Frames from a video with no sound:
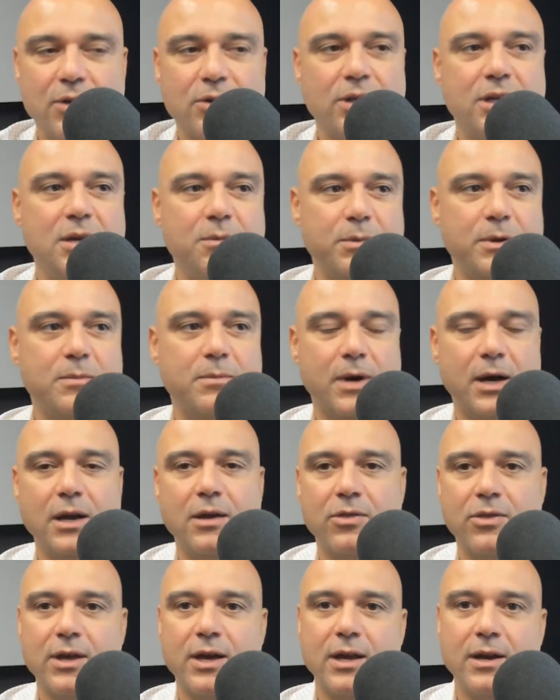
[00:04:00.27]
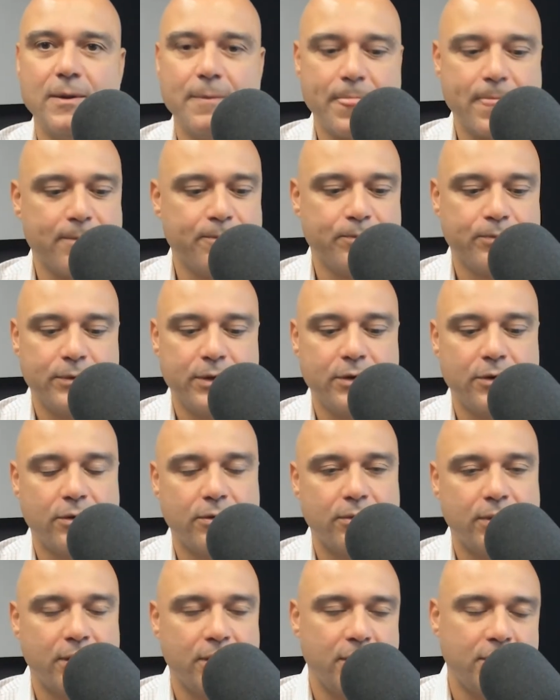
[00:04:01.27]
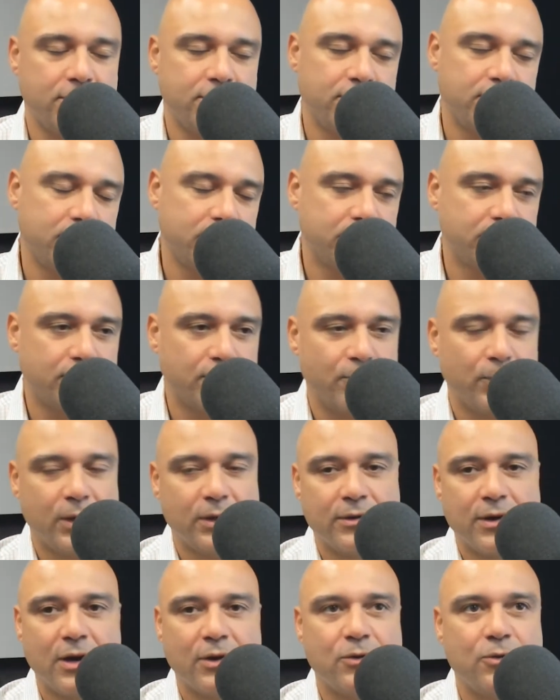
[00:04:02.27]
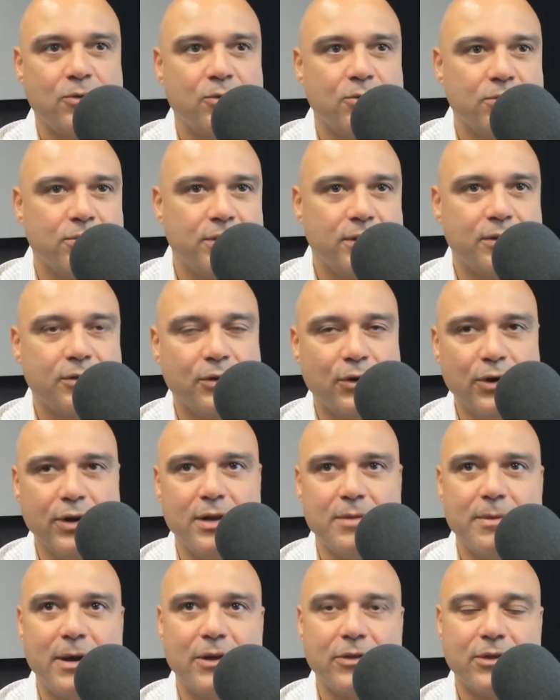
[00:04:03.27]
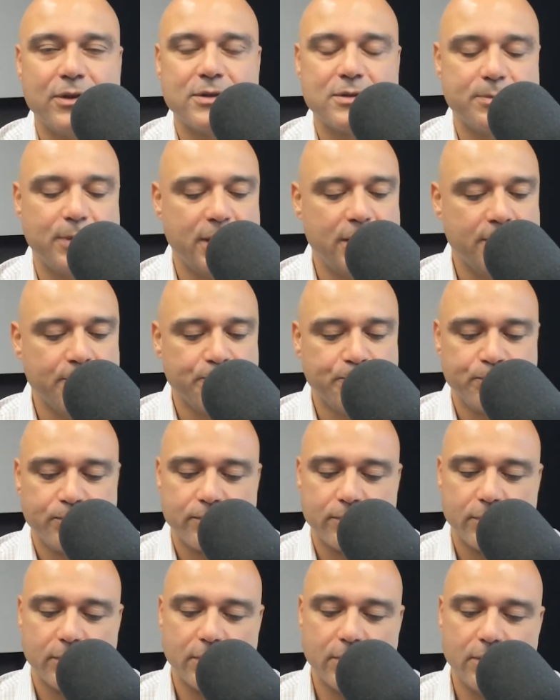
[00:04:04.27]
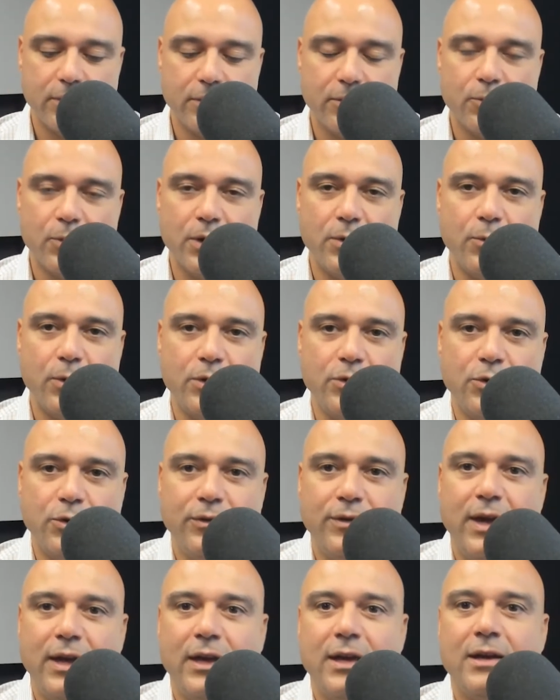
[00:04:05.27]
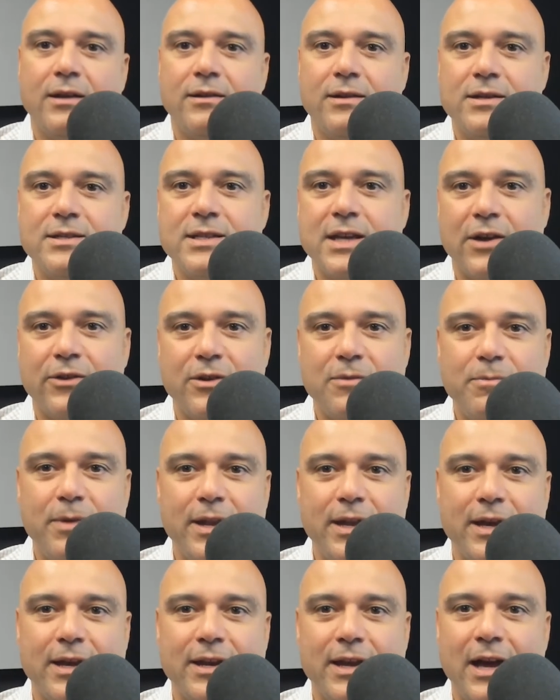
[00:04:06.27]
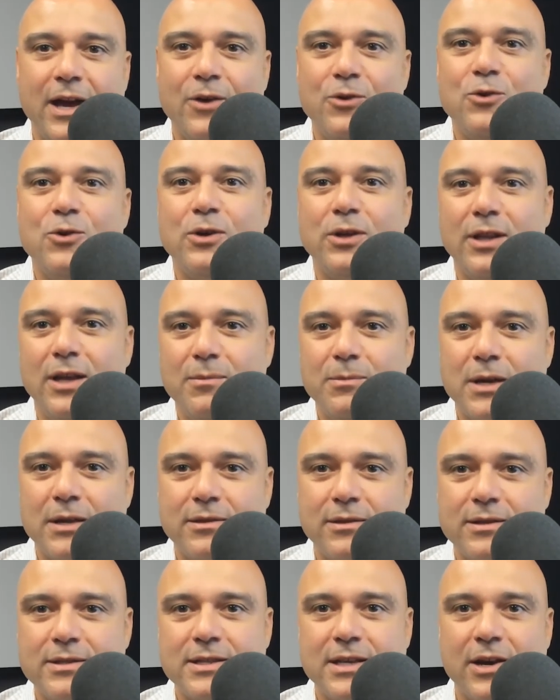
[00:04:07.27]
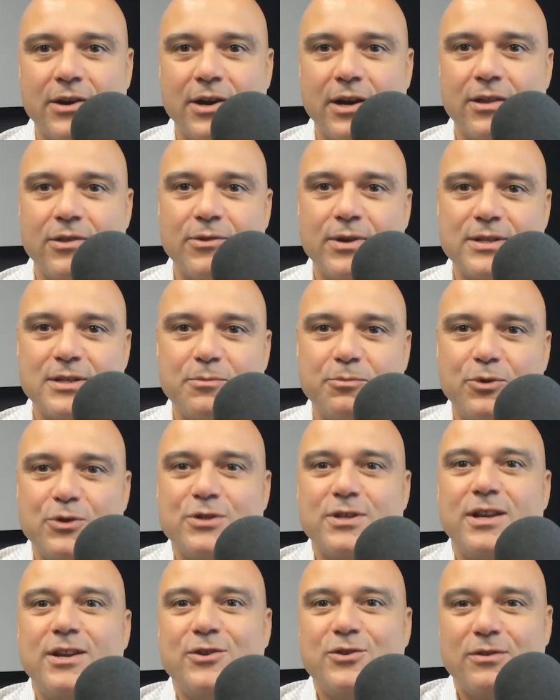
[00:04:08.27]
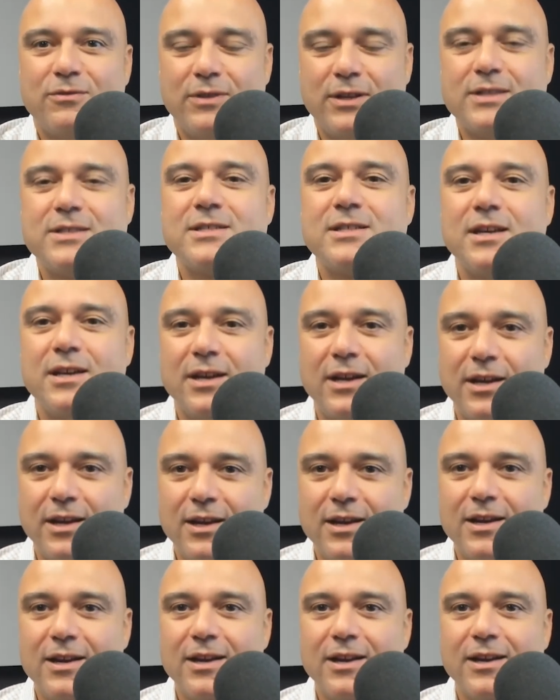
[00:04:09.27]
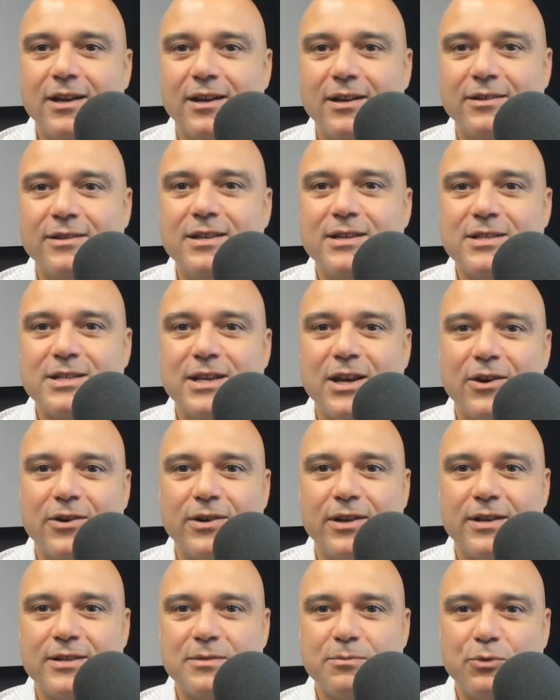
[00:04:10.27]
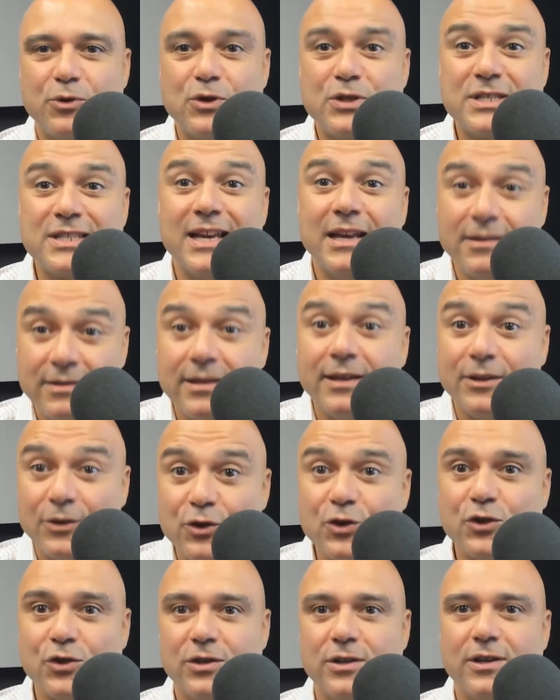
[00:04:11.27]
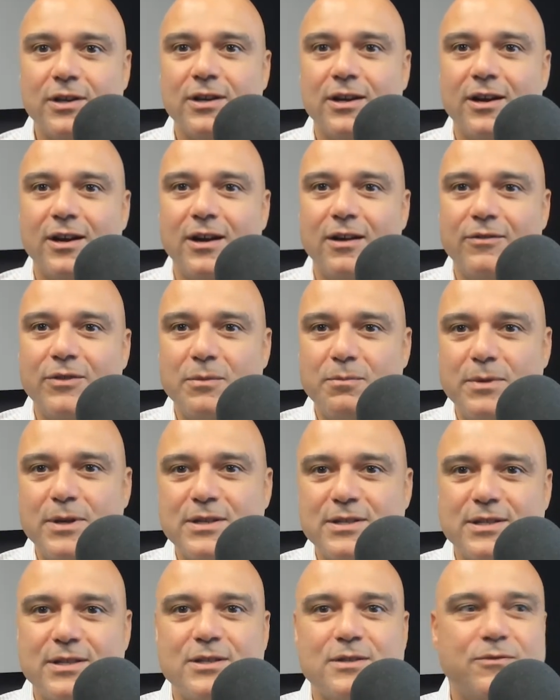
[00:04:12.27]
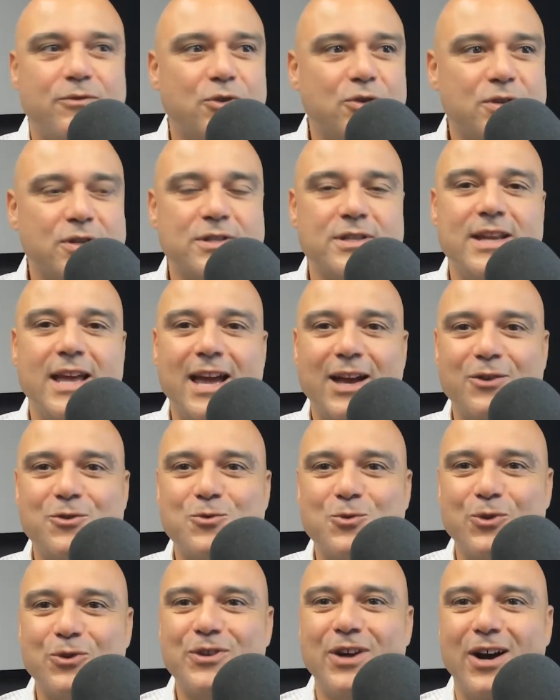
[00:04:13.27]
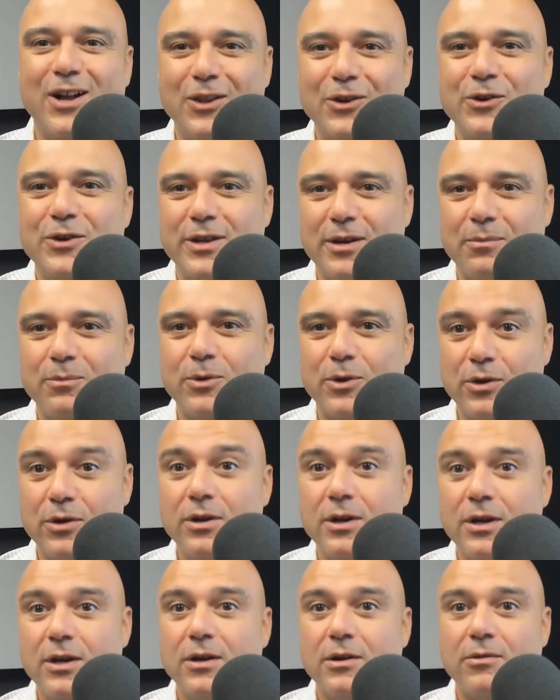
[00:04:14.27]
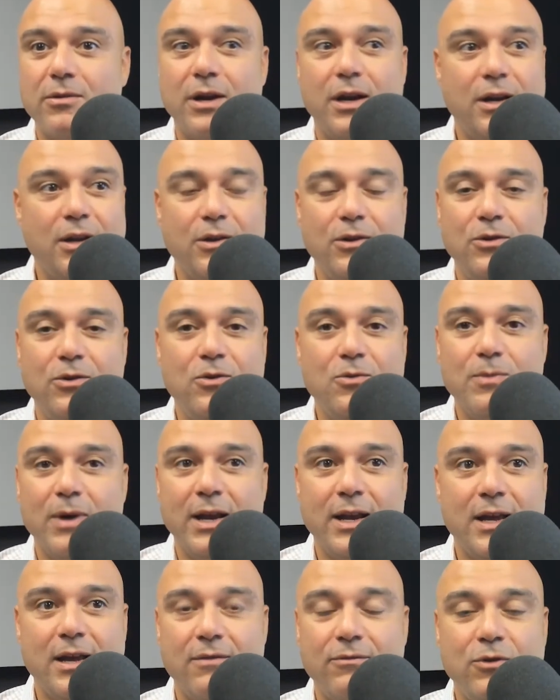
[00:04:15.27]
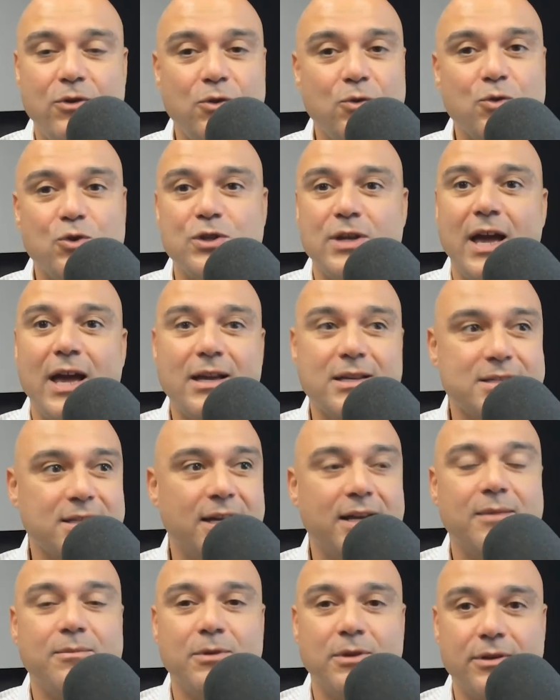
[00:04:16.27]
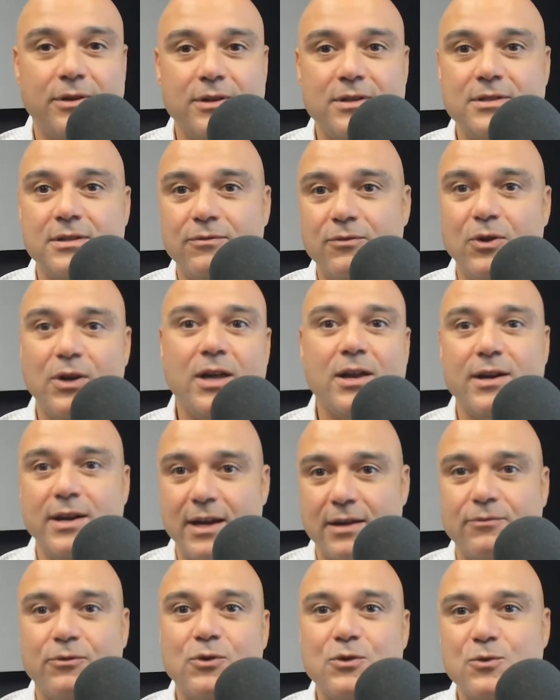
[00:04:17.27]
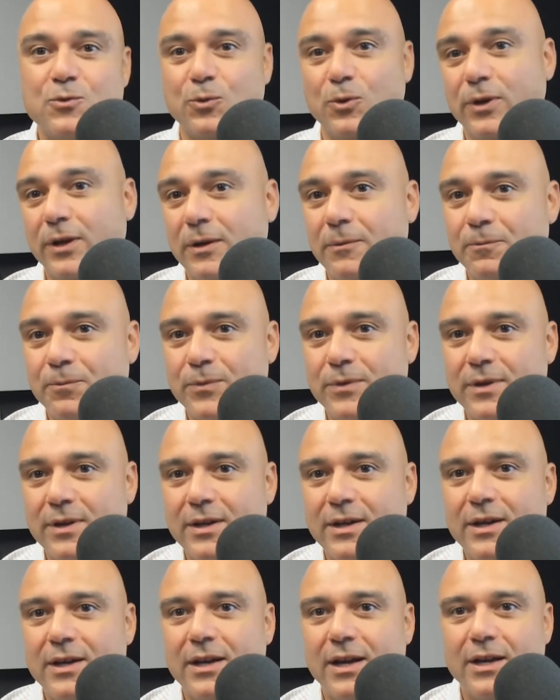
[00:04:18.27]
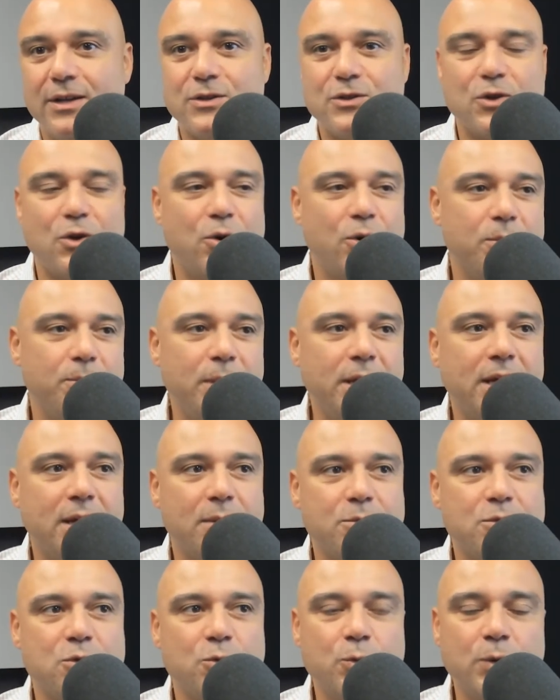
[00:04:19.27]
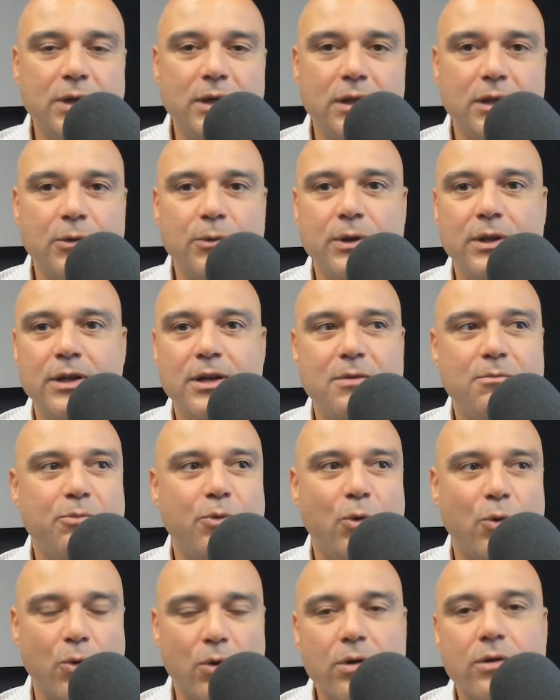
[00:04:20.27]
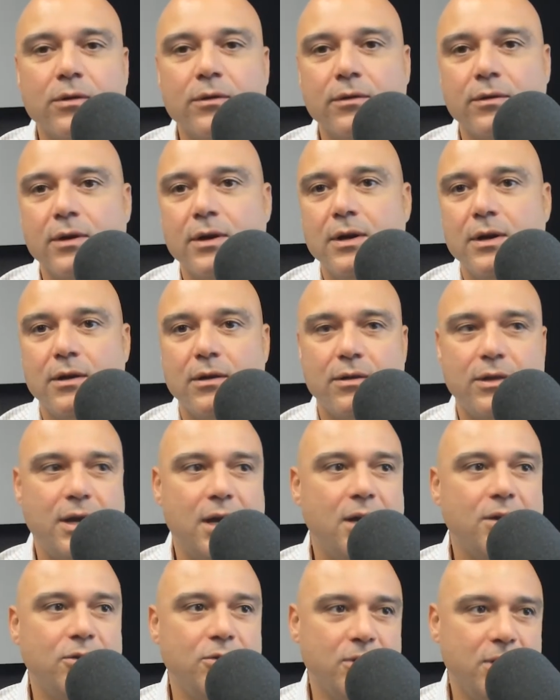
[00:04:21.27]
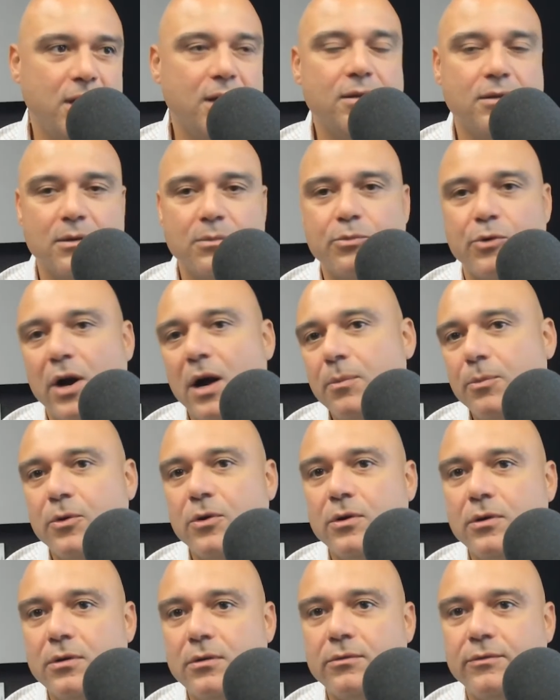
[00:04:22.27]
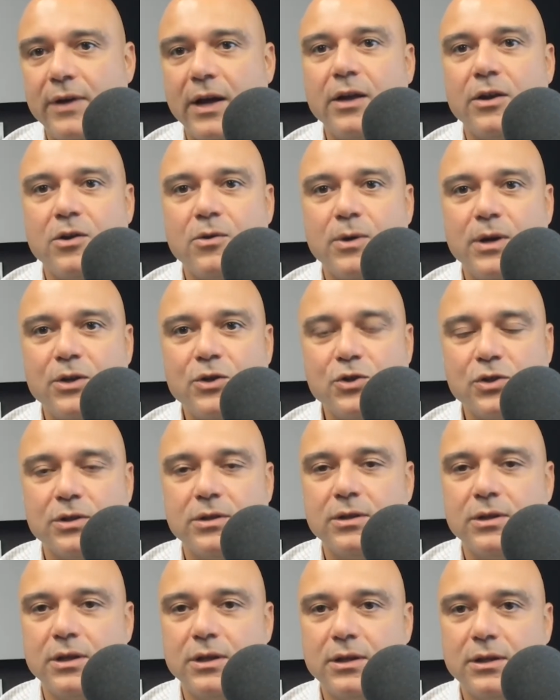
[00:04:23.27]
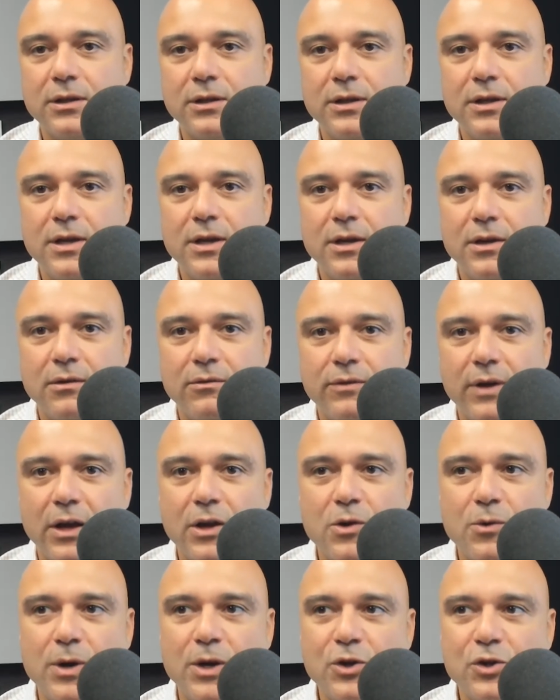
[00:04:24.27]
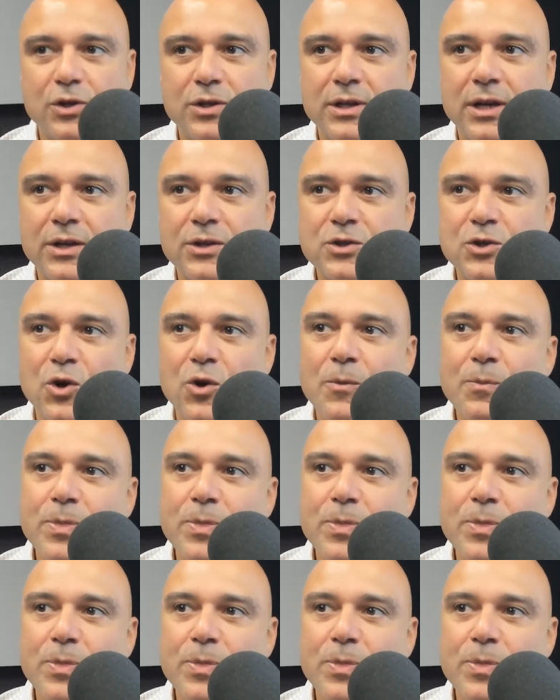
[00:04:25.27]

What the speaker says: keep in mind that, and we could talk to an attorney about this, but when you're taking a discount, depending on how you claim that discount, either as a percentage of, let's say, a discount as a percentage of the business versus an actual dollar number, right? You might have huge tax liabilities if you get an adverse ruling. And so it becomes really, really important that you get the proper valuation done. So